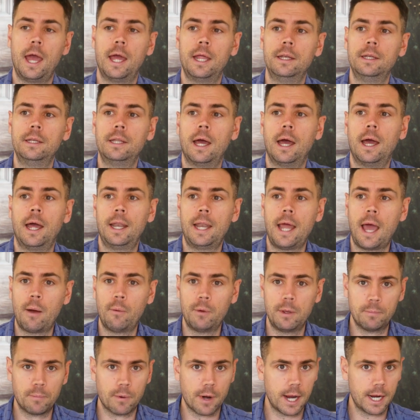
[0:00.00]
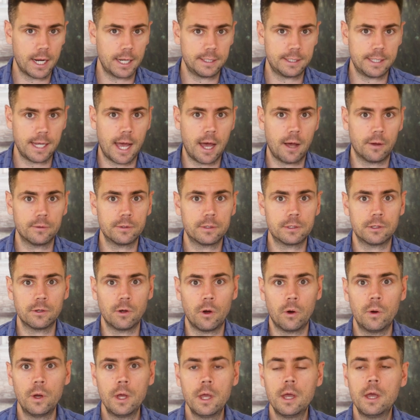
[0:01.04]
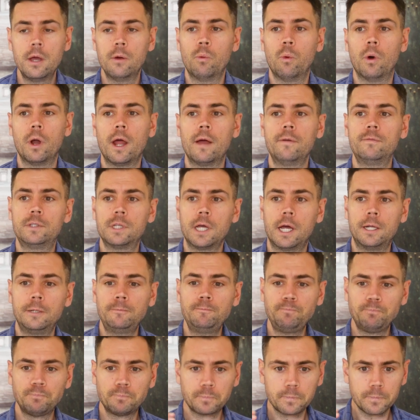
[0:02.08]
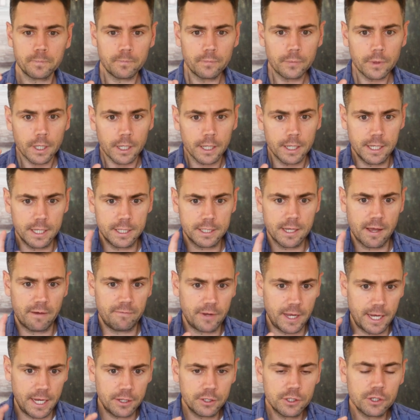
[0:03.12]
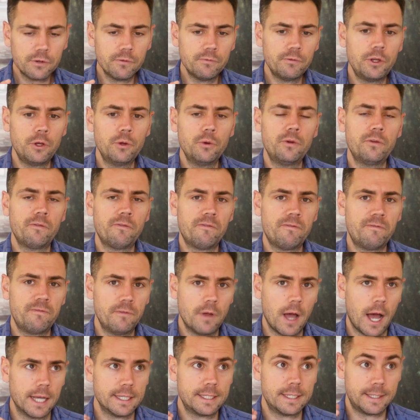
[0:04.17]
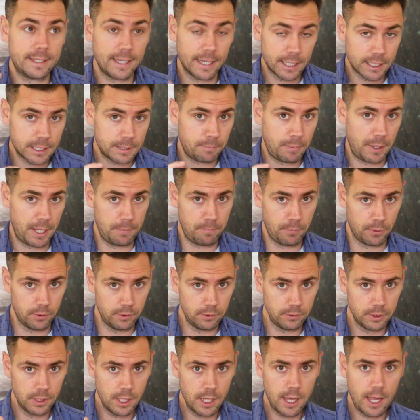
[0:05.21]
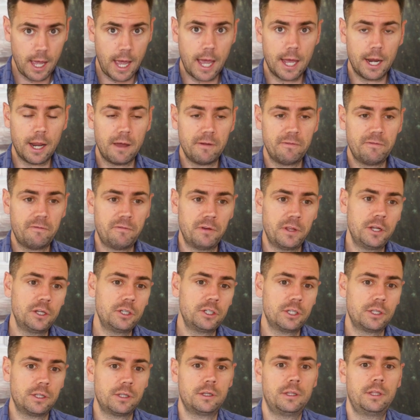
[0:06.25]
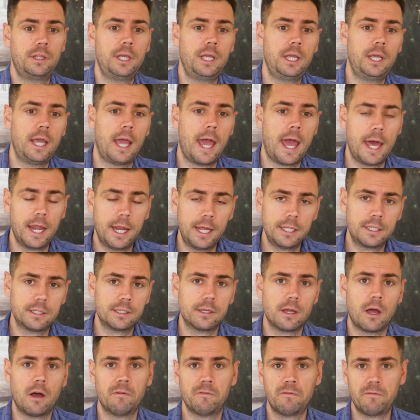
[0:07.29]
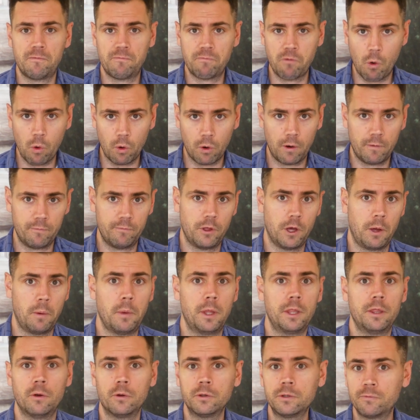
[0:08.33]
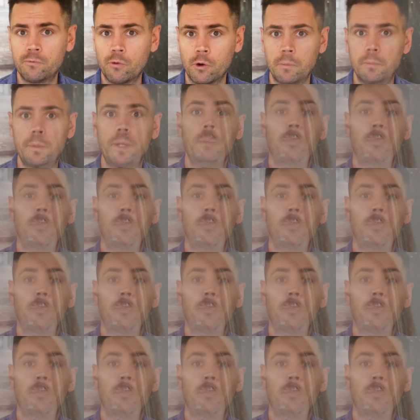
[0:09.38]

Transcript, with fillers: and uh, and how we break it down. So what I've done is I've interviewed uh, six people and I finished the edits of four of them. And those four